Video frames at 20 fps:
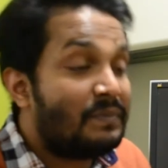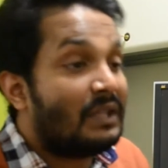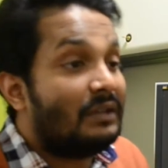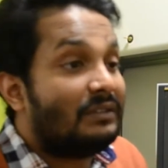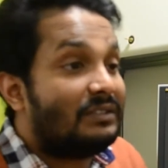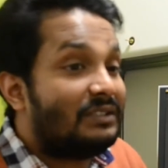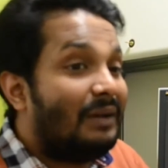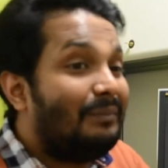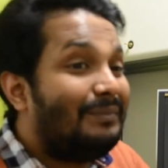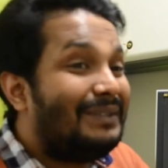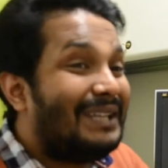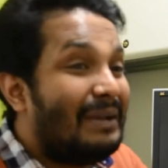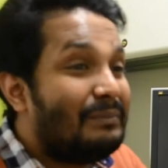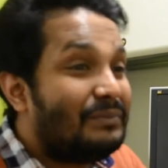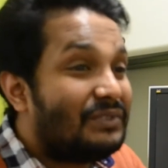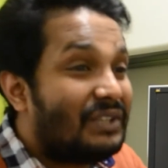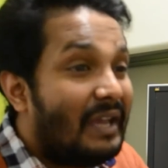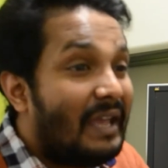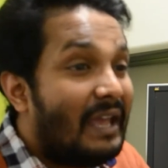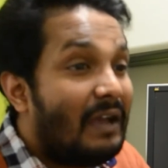
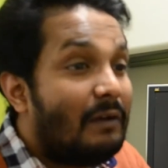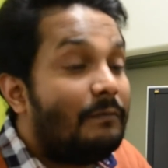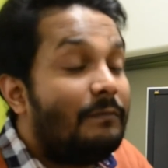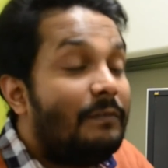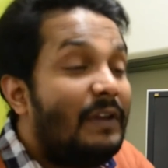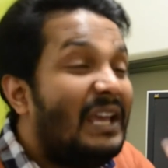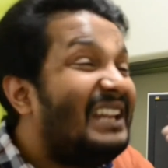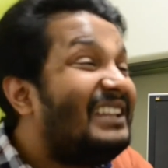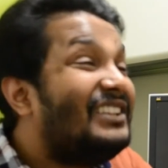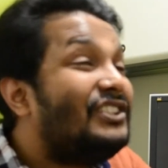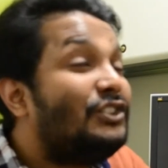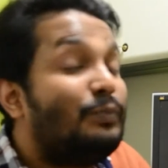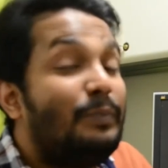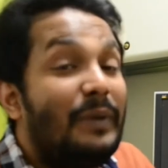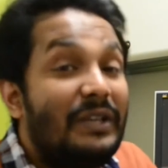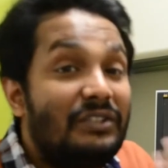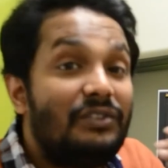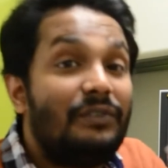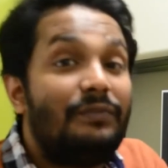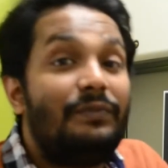Sometimes I have very
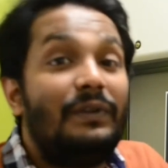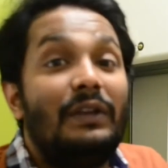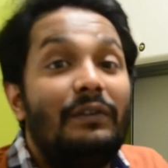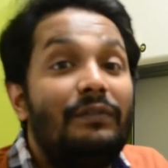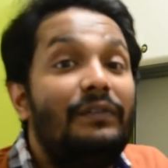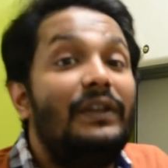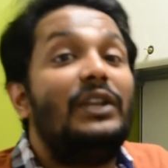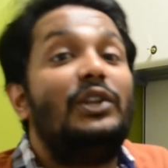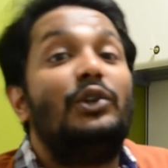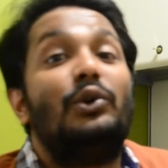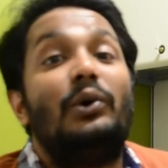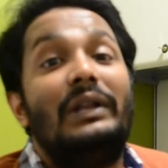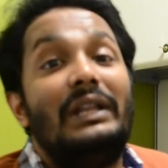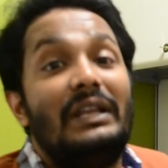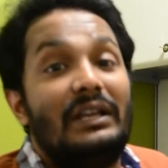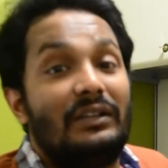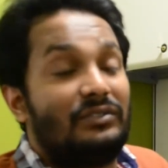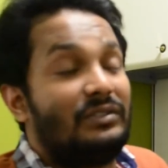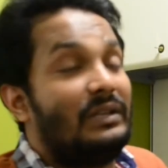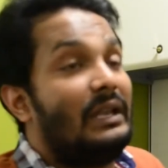specific video
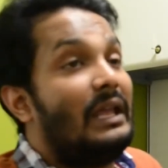links,